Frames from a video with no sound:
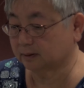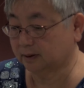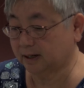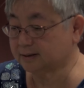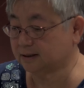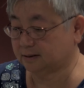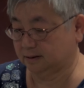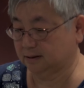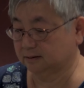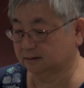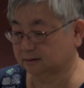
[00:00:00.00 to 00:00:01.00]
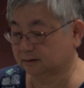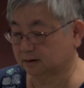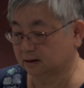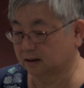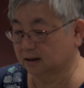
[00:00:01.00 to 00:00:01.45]
That's it.
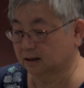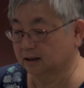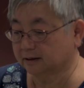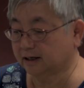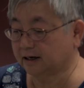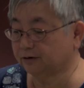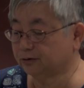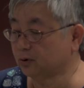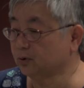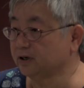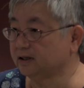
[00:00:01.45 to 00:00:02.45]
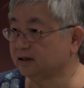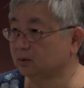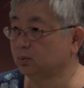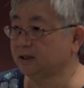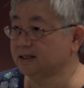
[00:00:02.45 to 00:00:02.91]
Then I throw in
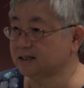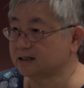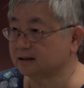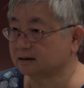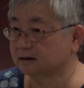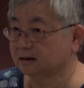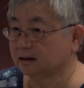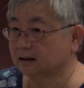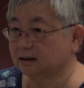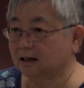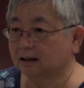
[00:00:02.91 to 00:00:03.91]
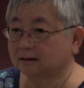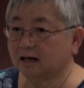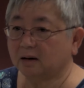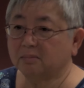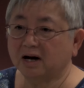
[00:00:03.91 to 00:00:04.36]
the wheat.
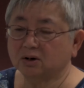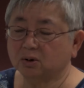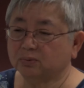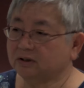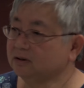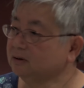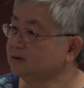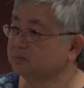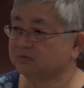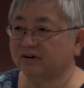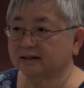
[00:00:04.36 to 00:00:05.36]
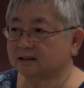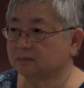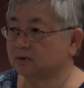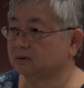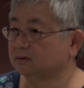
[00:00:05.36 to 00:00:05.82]
The amount of wheat is
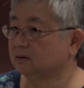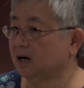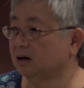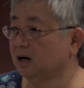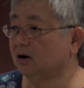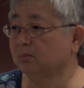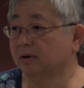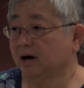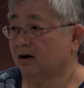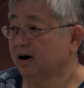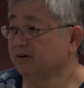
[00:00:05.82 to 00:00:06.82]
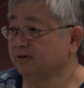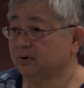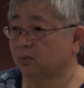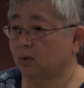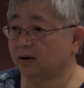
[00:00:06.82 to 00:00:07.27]
flexible, however
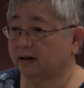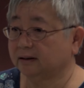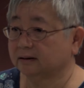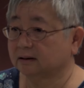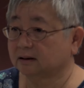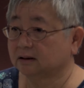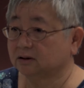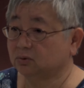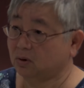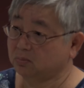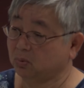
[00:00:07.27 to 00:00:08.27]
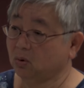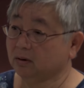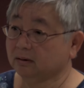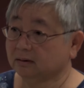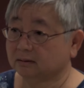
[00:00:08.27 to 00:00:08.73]
you want it. You want
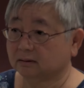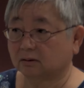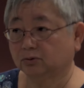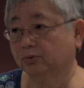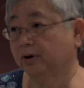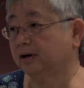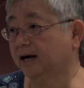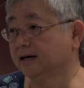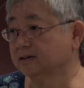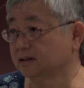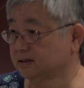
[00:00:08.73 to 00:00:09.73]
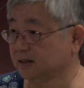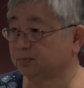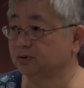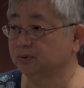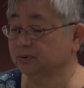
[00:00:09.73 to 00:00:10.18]
more, you want less, it's
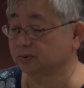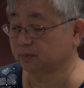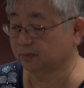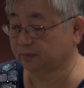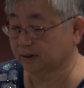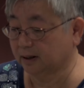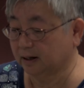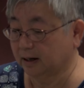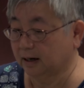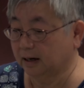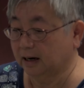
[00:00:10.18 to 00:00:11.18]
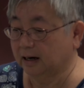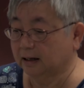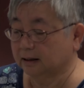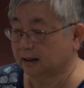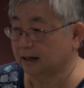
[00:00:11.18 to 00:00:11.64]
up to you.
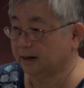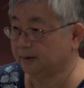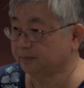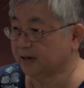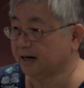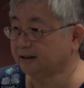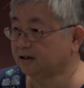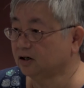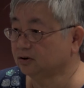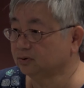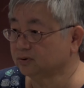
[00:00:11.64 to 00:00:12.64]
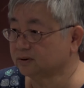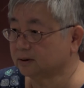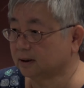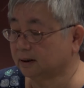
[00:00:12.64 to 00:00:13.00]
I did not use